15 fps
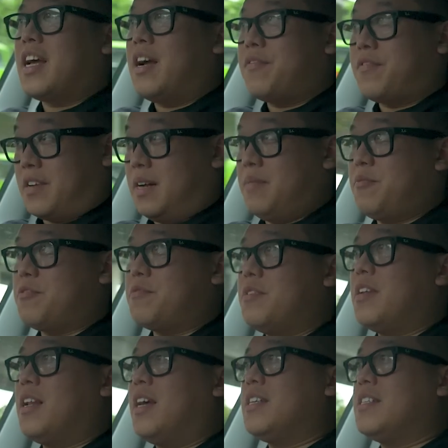that I've come to
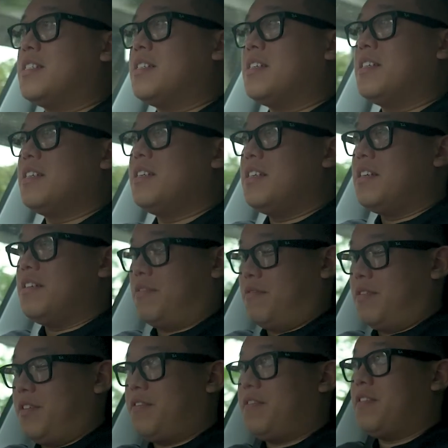realize
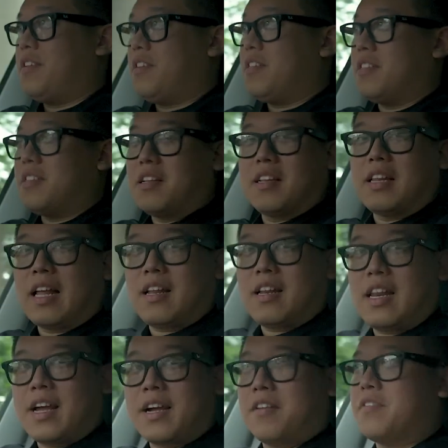with the
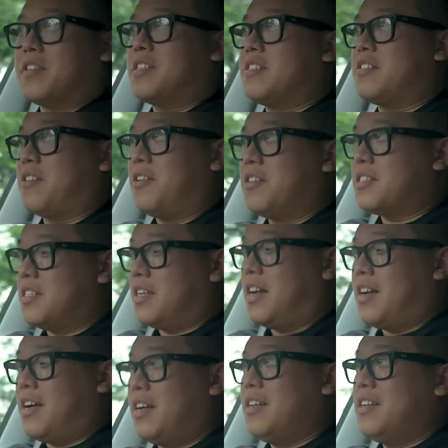lack of the stalks
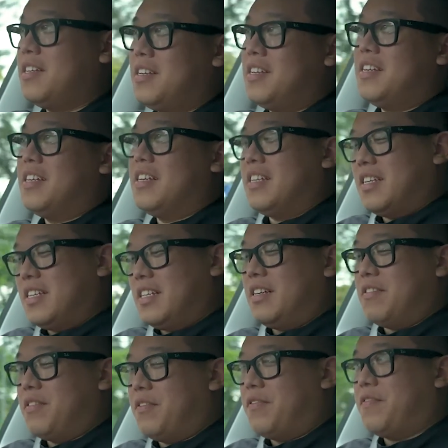are,
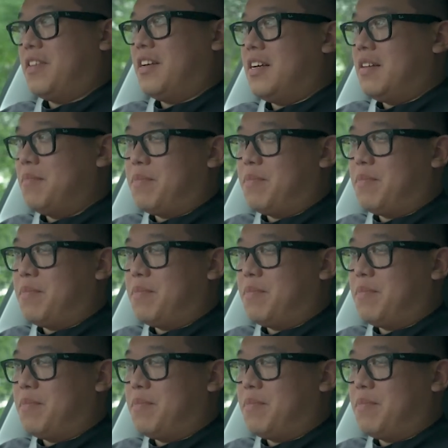with a